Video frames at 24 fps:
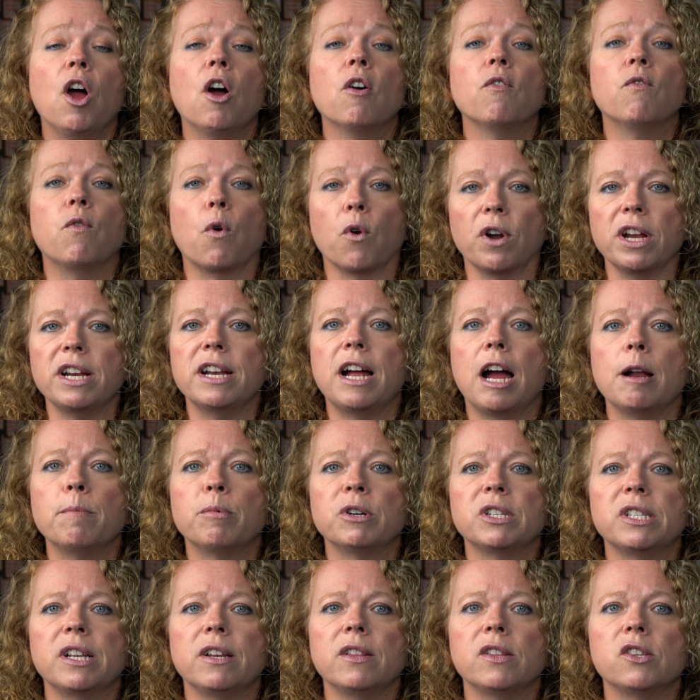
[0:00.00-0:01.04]

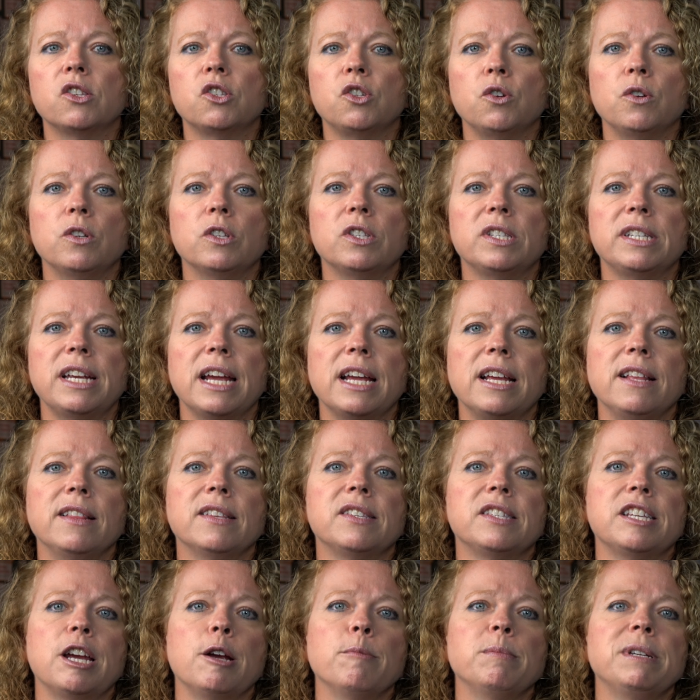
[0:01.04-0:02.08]
49% of the students taking the
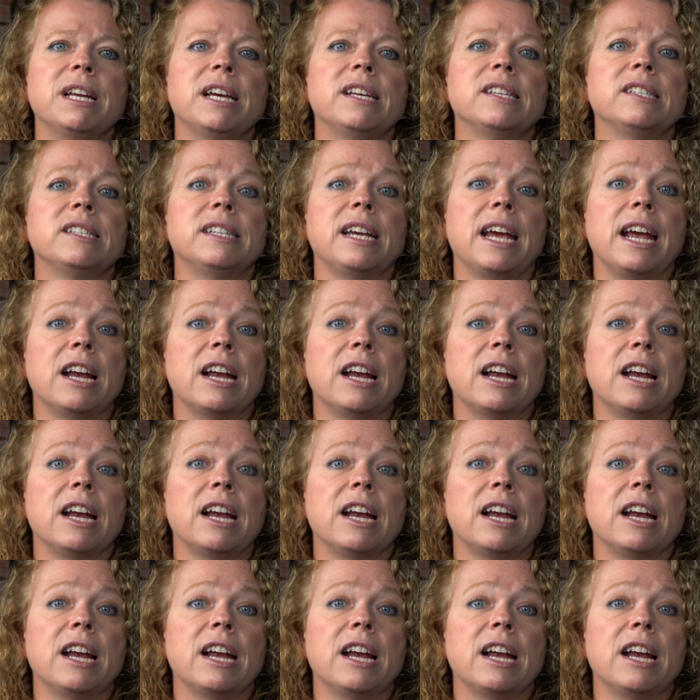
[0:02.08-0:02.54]
same test